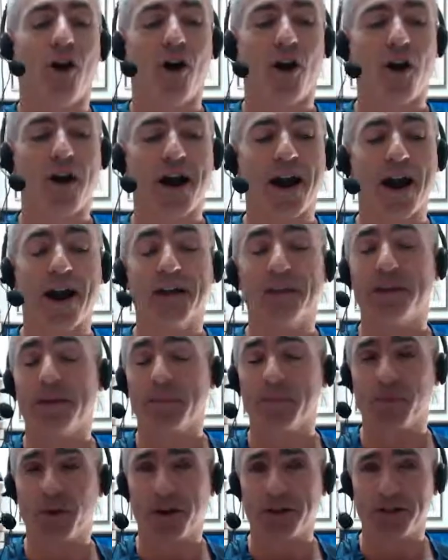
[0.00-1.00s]
are
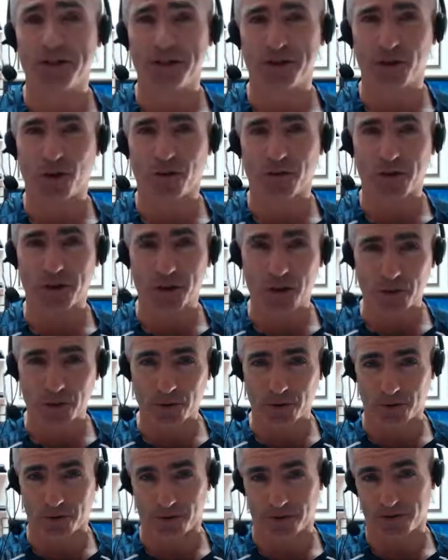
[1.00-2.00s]
antidepressants
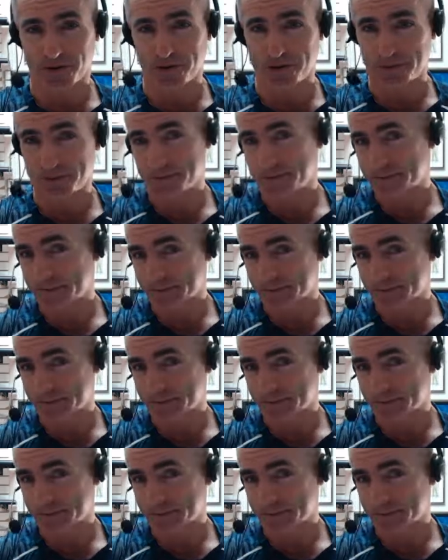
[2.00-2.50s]
overused?